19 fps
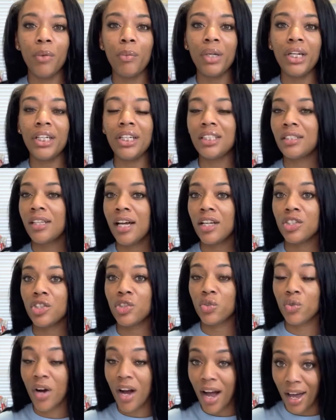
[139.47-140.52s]
but it does not
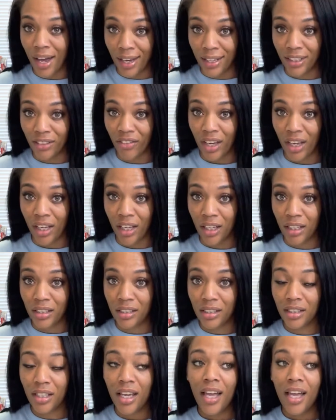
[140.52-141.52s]
dry as fast.